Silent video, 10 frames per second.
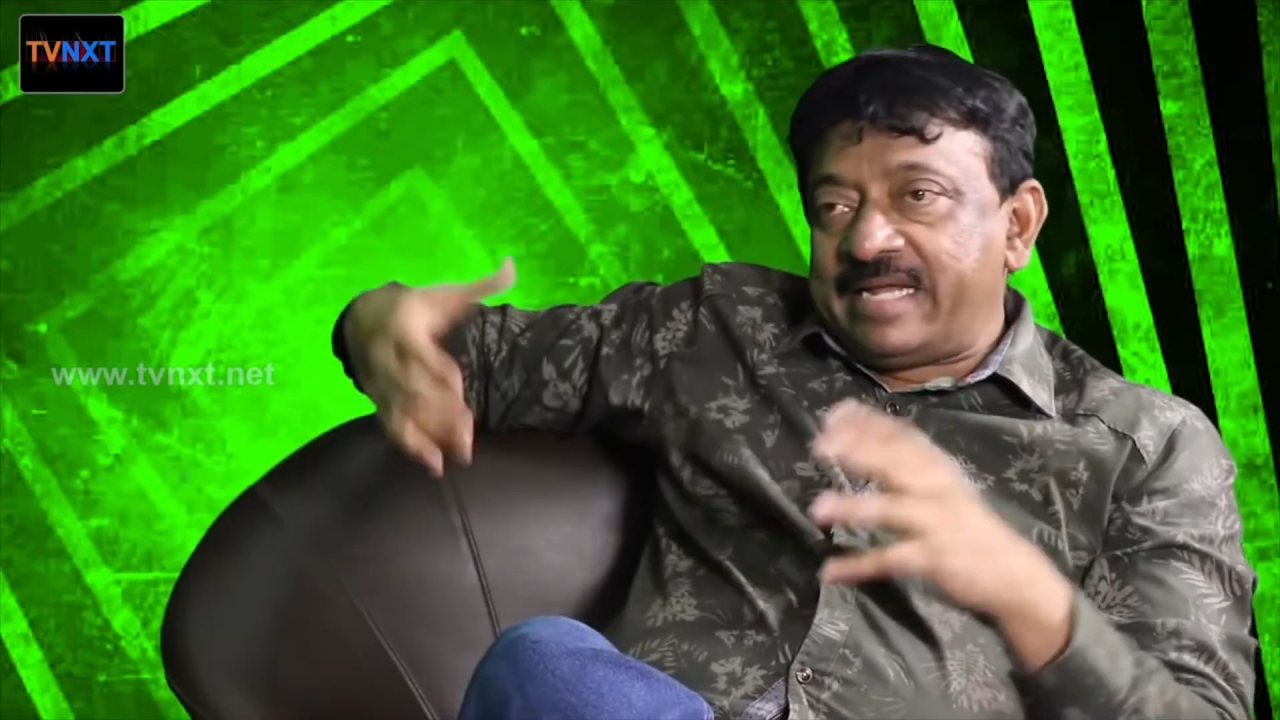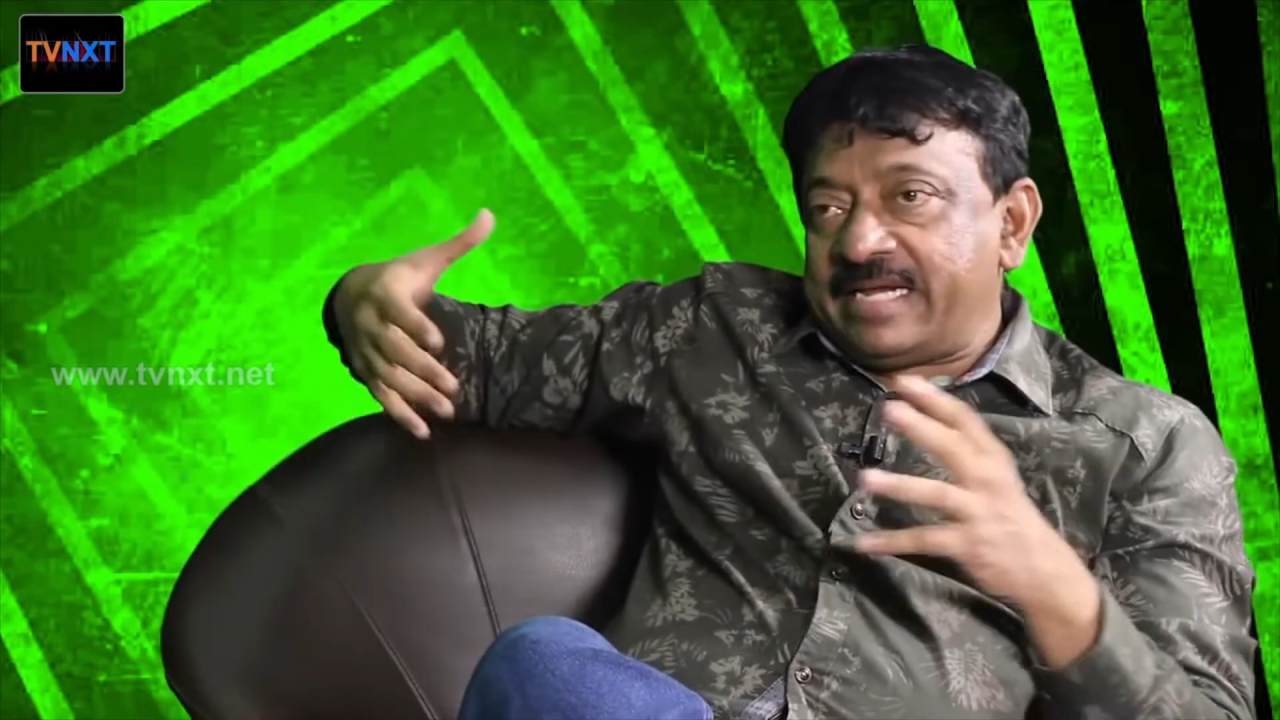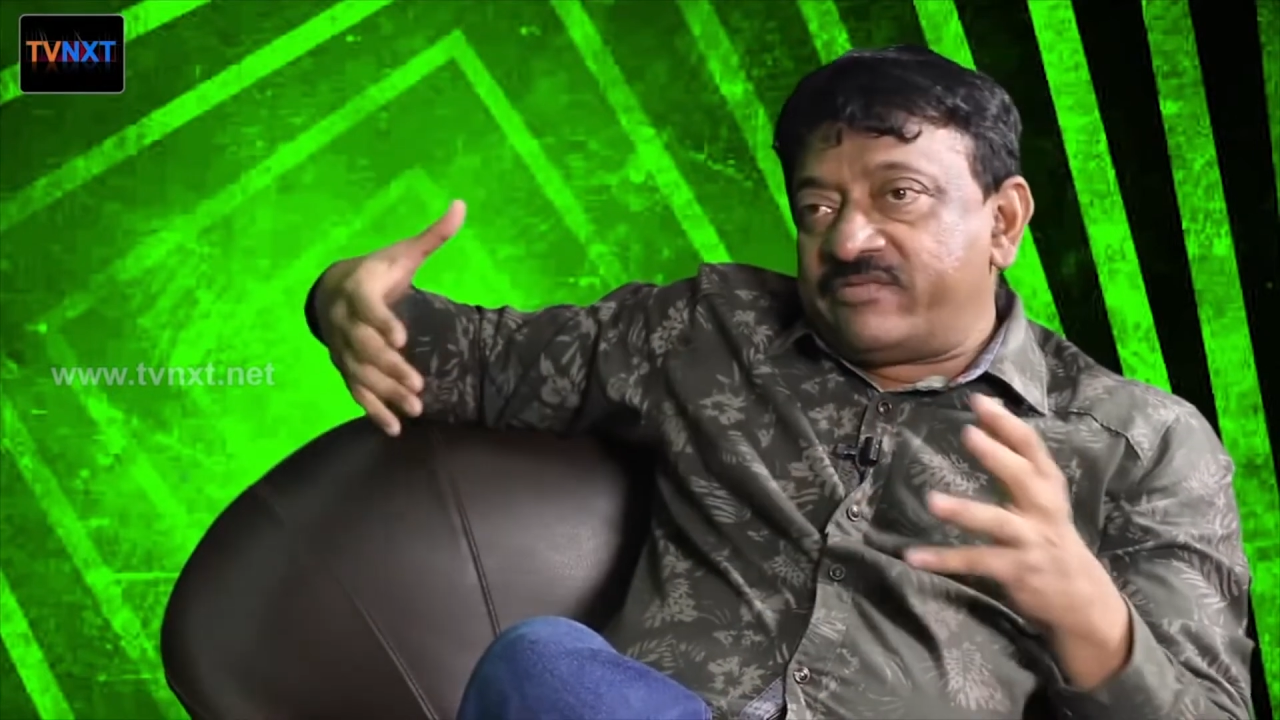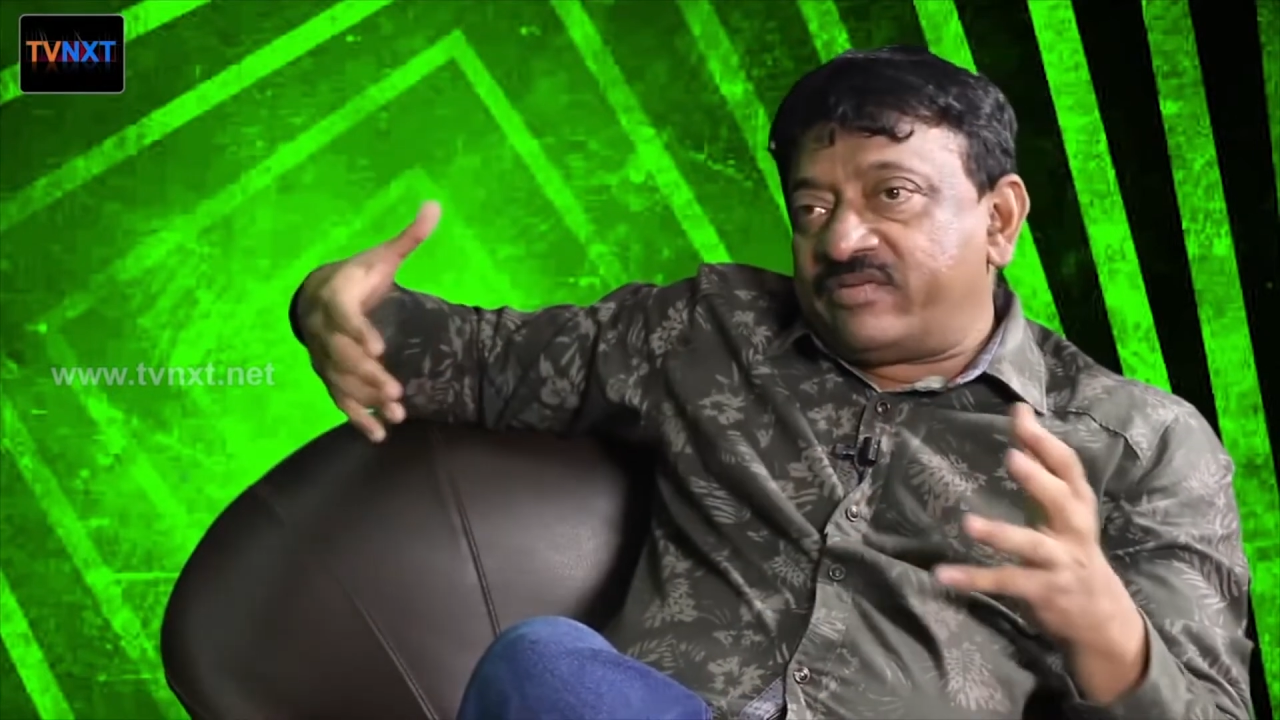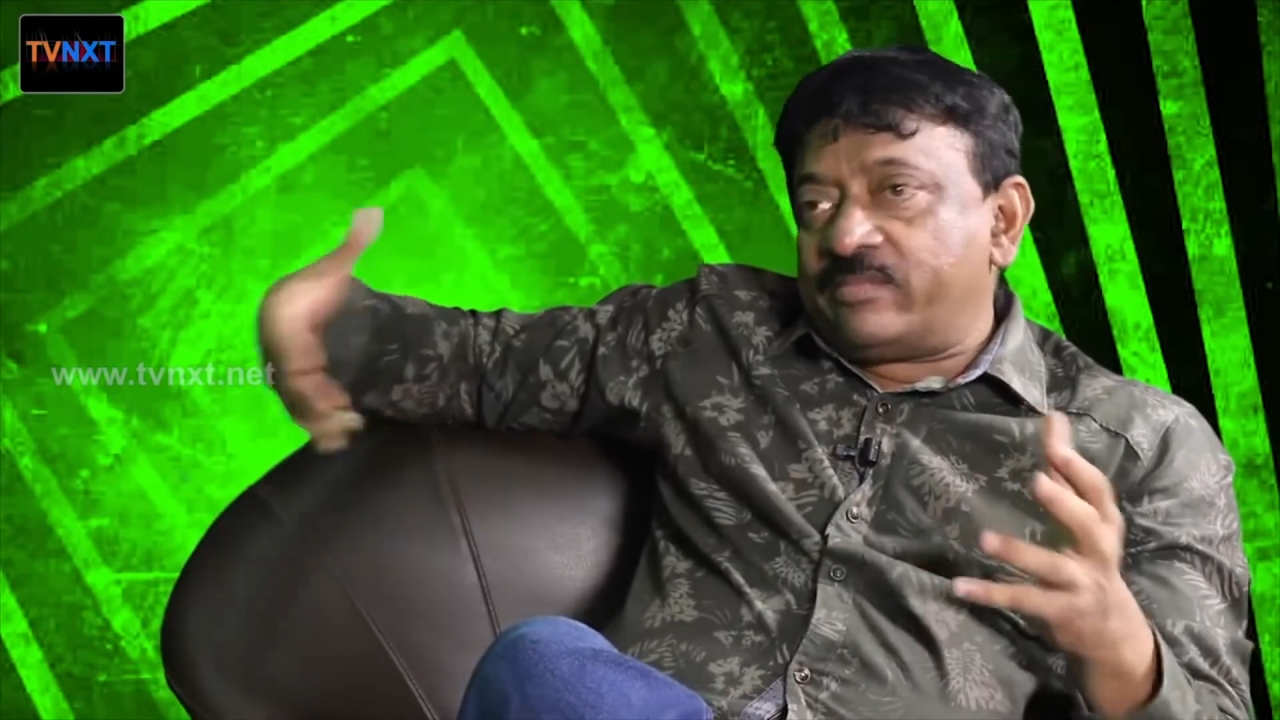
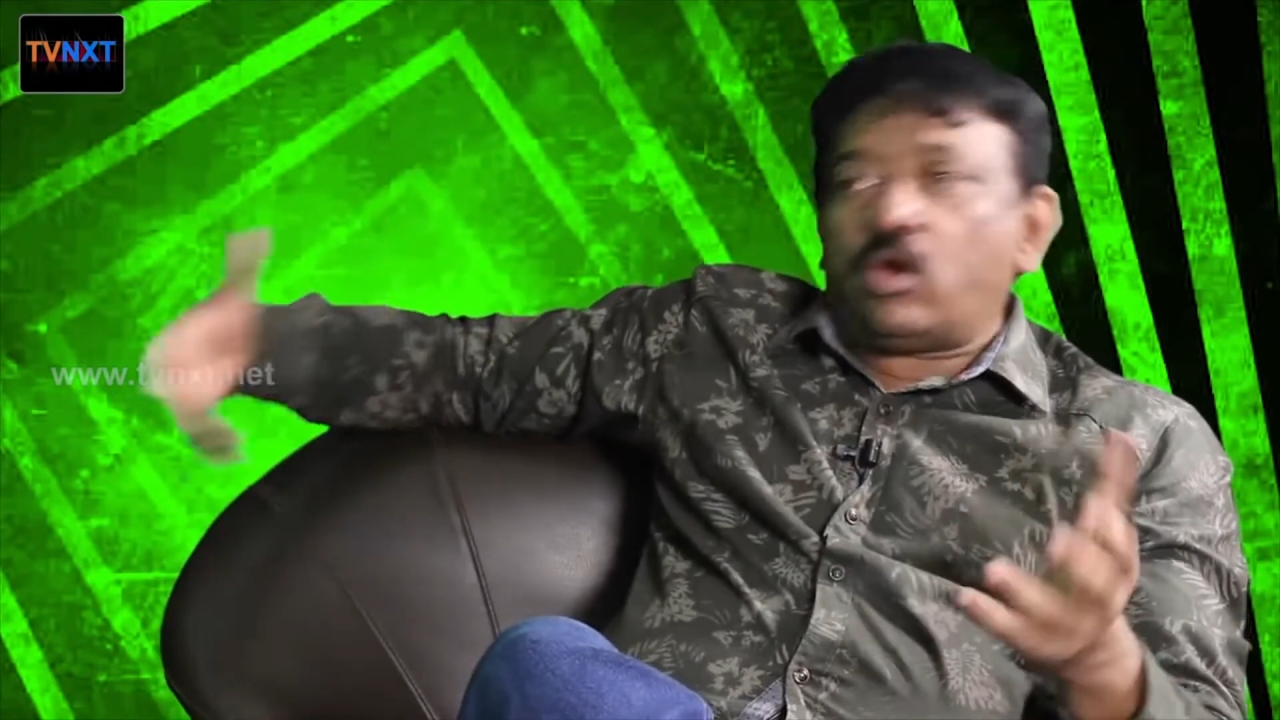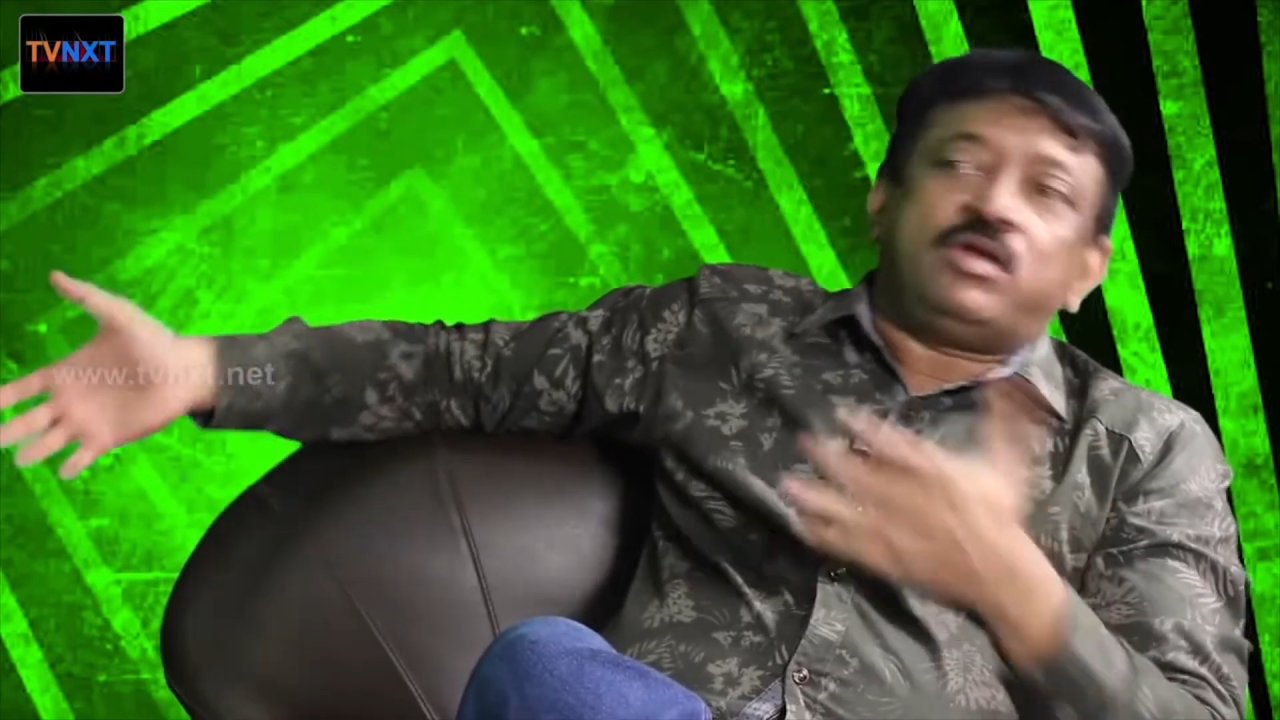take it from